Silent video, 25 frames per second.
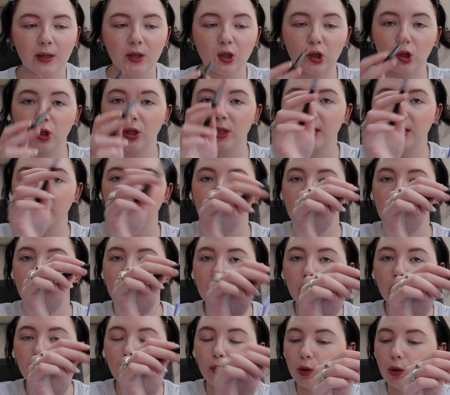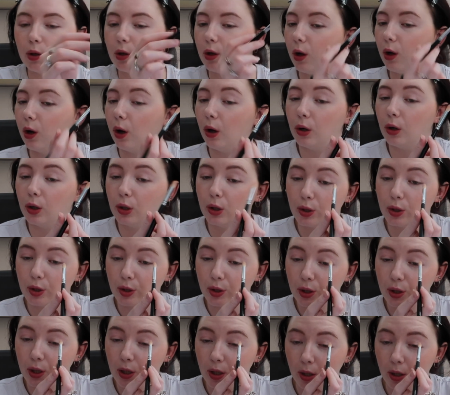just sitting in all the
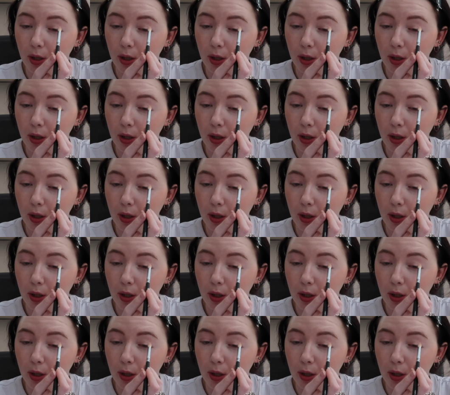cars.